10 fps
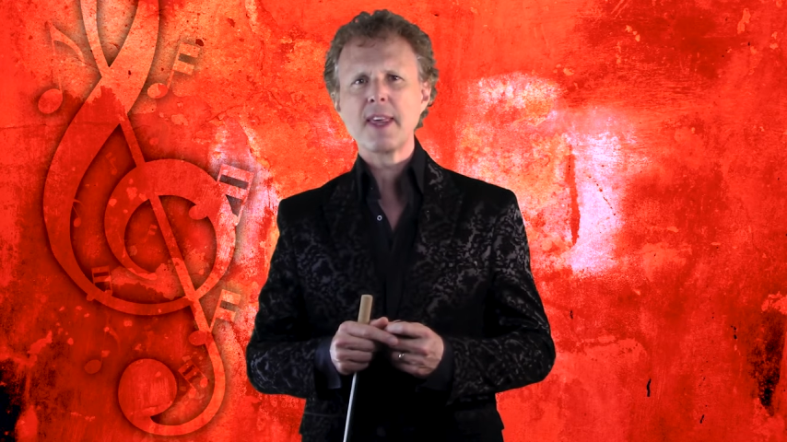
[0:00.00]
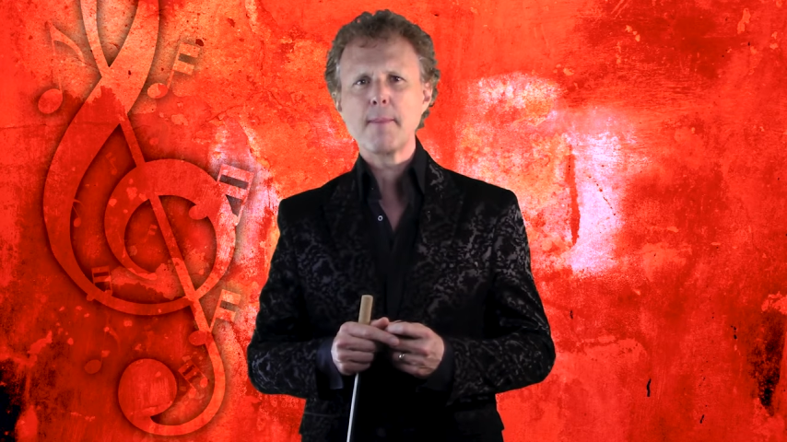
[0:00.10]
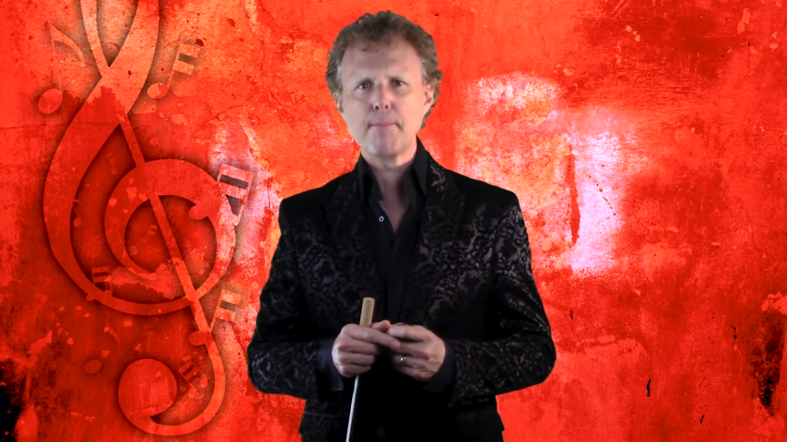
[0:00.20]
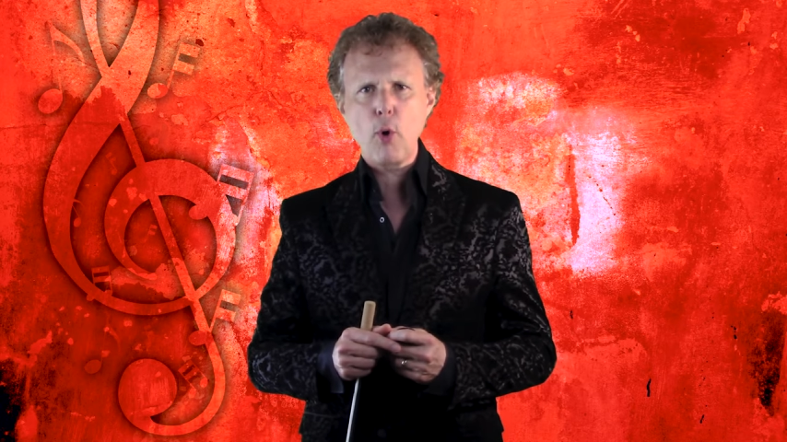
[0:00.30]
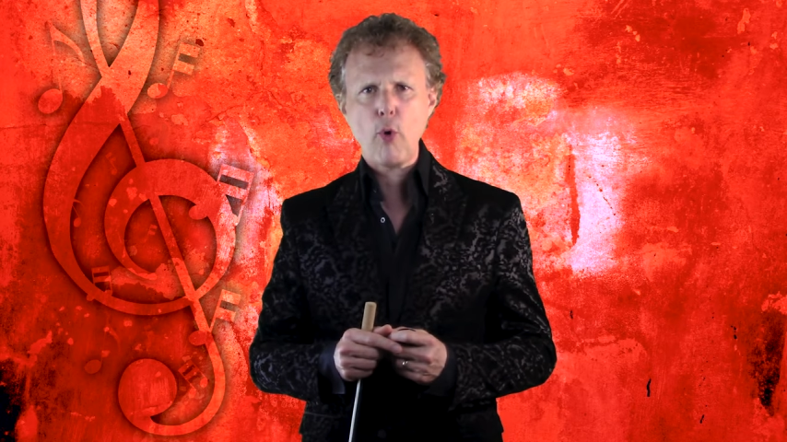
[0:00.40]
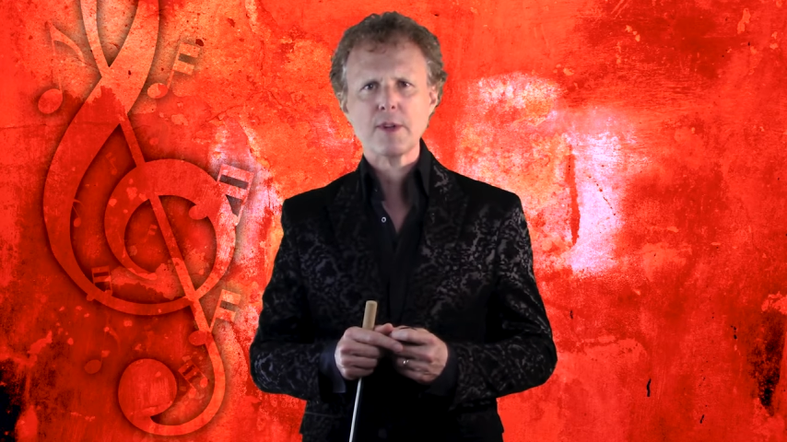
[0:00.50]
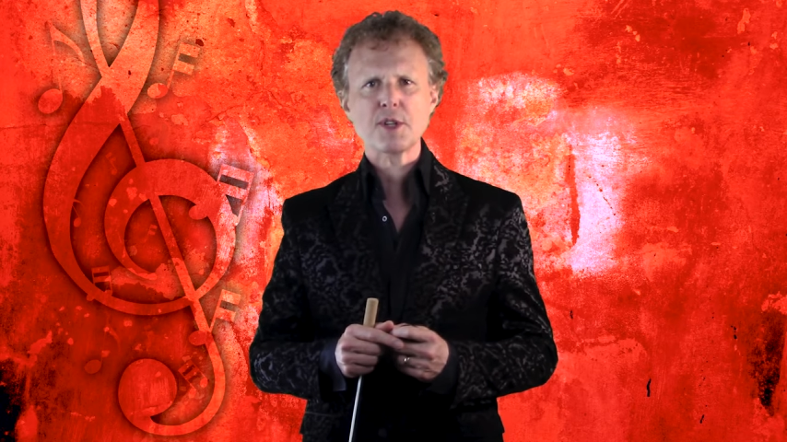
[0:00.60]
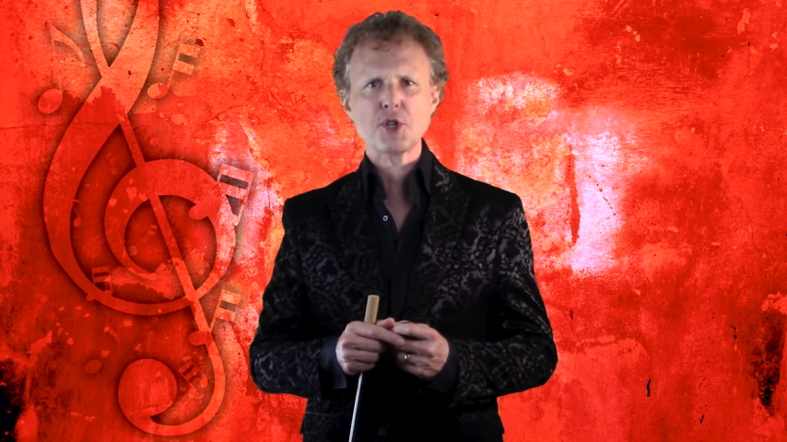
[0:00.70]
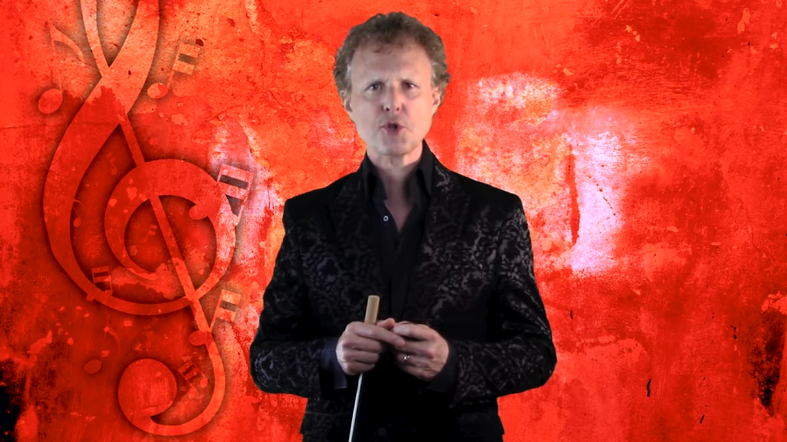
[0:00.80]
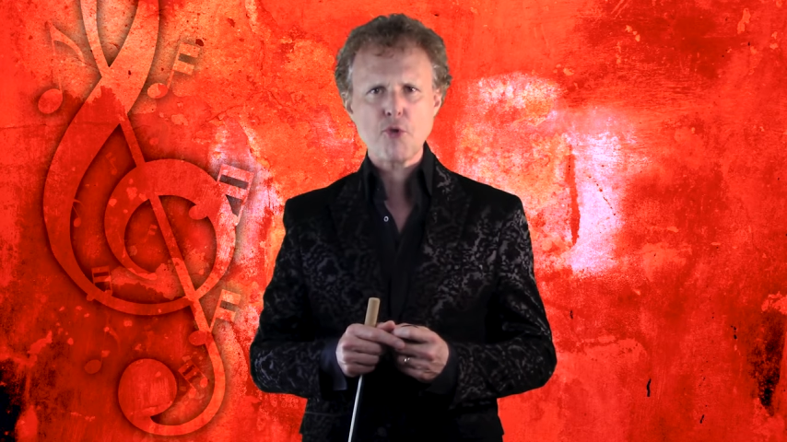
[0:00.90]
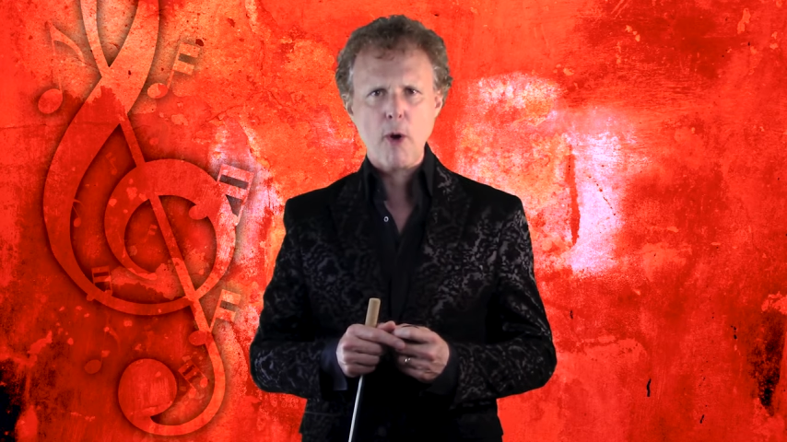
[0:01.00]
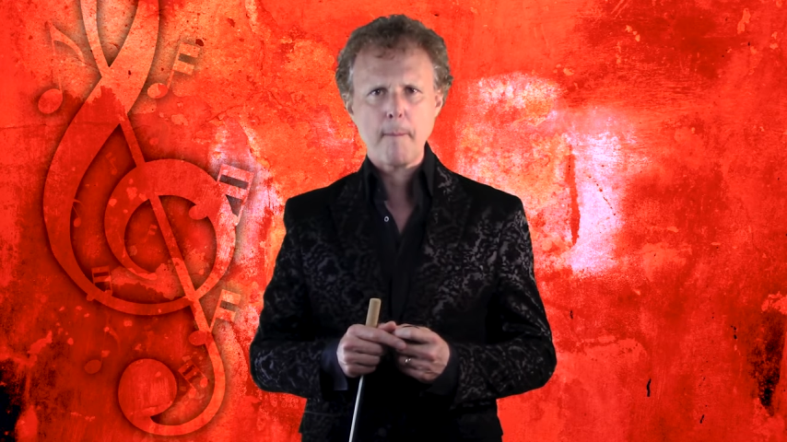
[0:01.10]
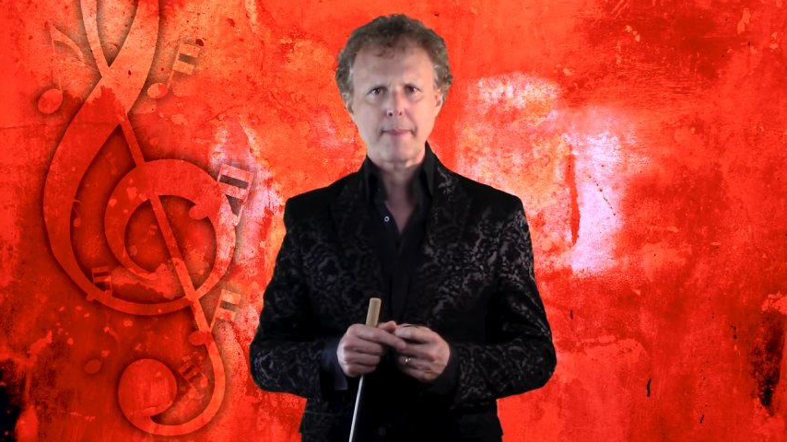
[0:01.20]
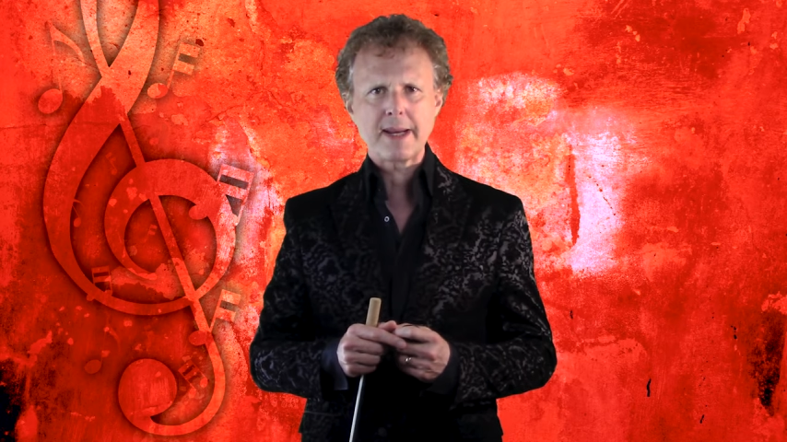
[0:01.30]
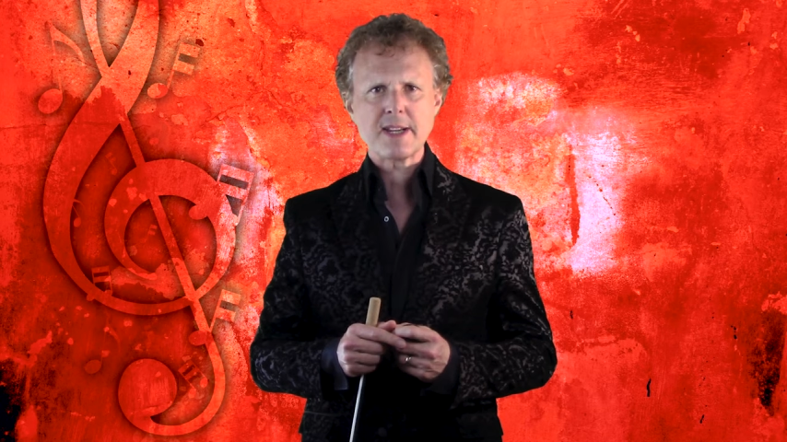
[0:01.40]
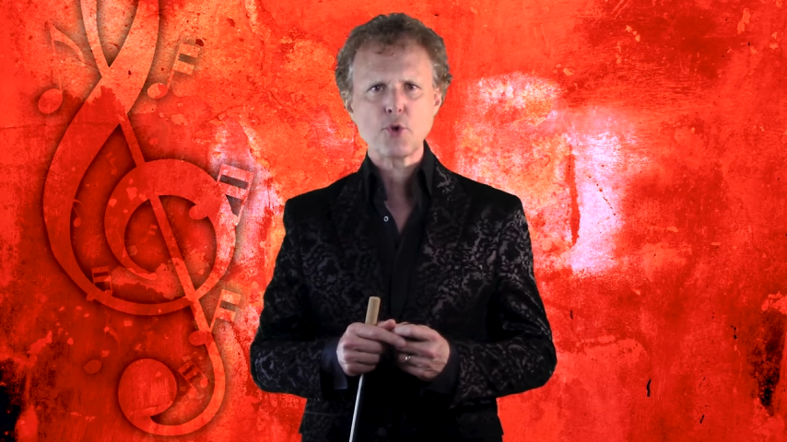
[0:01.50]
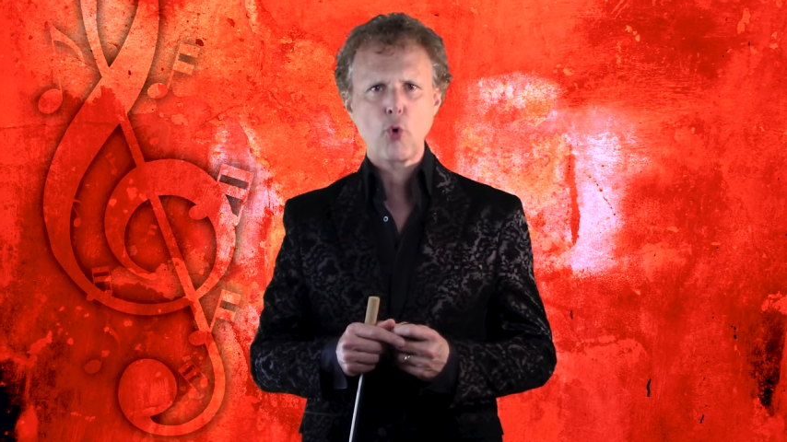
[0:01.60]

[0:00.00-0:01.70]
the important strong beat is